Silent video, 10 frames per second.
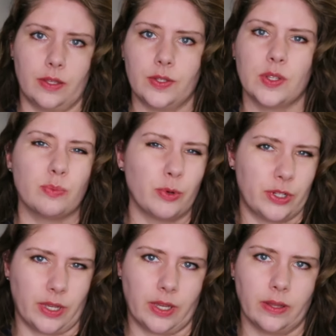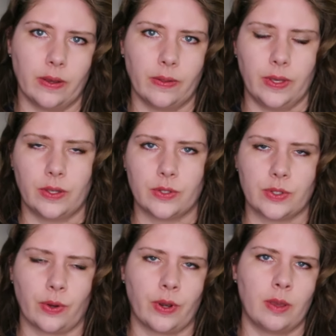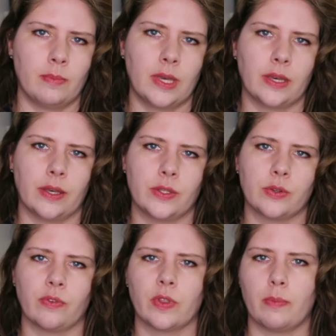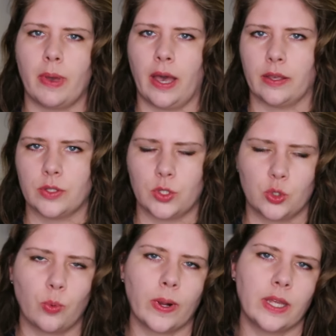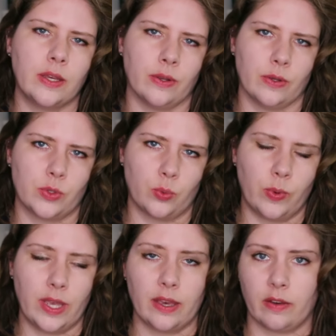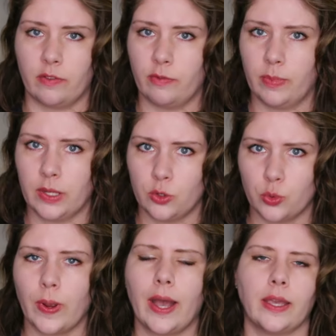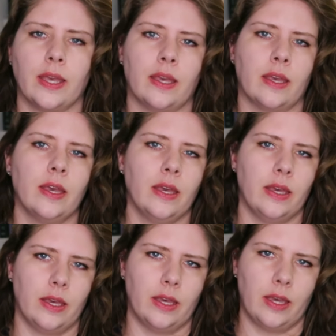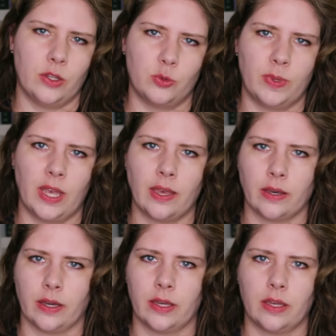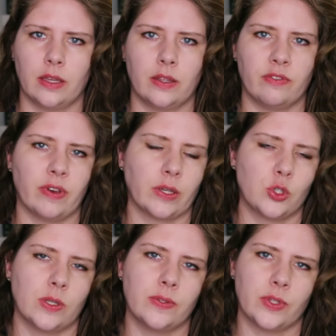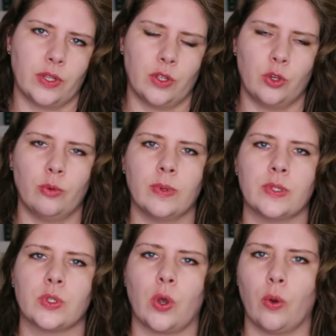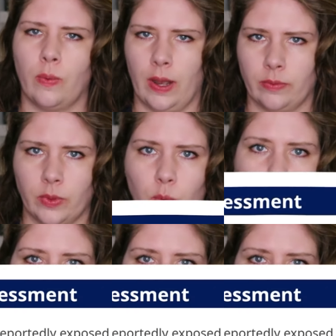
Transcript: This is particularly concerning because over the past 20 years, we have been tracking HPAI infections in humans around the